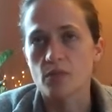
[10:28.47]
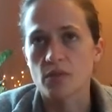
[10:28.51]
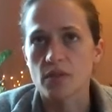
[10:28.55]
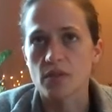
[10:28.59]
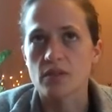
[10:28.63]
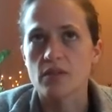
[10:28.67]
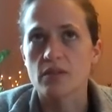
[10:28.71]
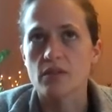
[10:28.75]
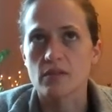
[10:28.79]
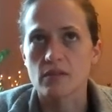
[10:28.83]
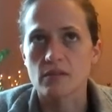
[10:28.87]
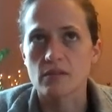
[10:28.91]
with
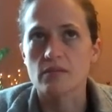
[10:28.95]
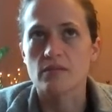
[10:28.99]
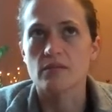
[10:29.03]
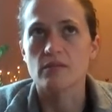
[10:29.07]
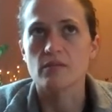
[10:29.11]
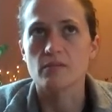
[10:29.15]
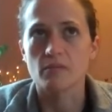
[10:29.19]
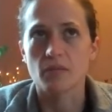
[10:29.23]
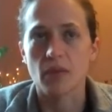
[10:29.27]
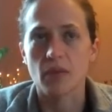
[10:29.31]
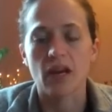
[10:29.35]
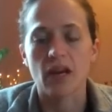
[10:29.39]

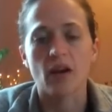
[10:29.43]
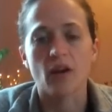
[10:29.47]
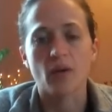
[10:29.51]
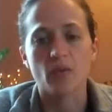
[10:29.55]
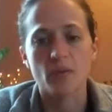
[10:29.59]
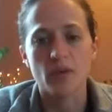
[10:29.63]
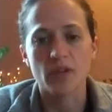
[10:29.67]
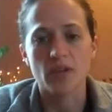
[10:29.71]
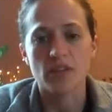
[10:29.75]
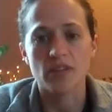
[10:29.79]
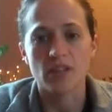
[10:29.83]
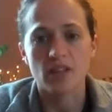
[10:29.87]
my
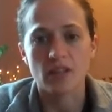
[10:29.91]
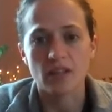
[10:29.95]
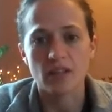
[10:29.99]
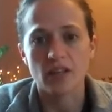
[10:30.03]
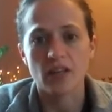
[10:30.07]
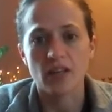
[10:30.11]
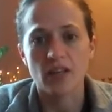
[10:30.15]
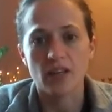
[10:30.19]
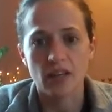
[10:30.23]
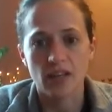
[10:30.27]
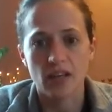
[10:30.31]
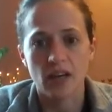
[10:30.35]
outpatient
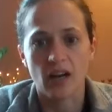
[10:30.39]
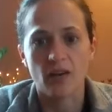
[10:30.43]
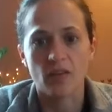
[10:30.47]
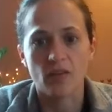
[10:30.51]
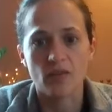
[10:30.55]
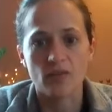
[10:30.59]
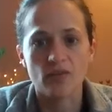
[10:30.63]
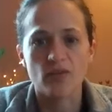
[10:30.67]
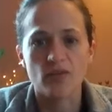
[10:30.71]
clinic now.